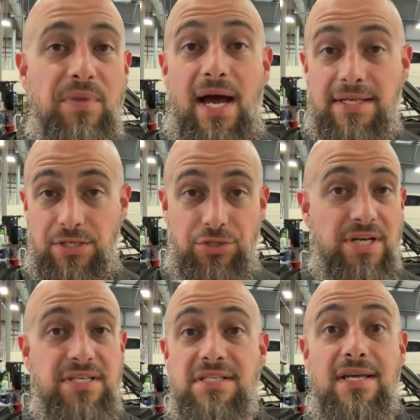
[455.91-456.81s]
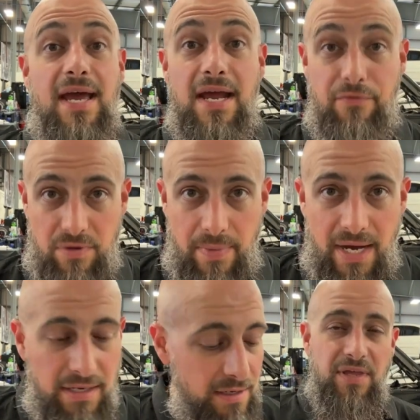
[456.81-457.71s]
I suggest this to
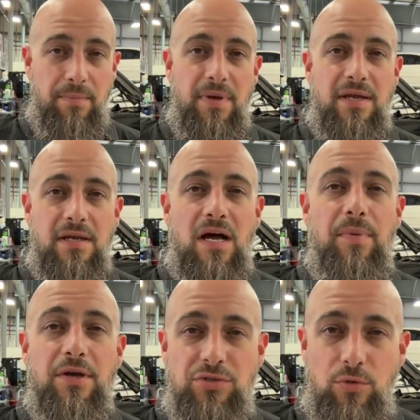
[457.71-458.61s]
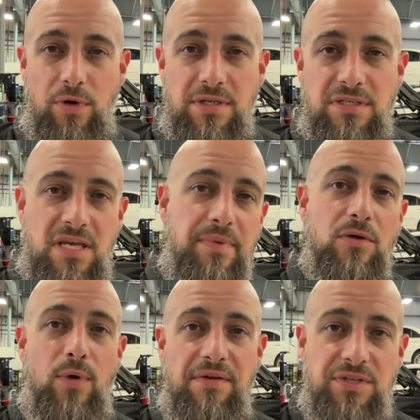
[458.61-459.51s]
everybody. I think I might get a couple extra ones, keep in the
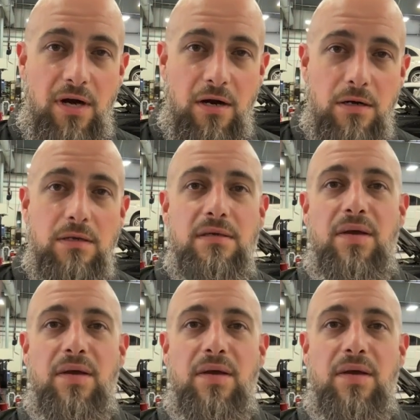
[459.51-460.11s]
wife's car,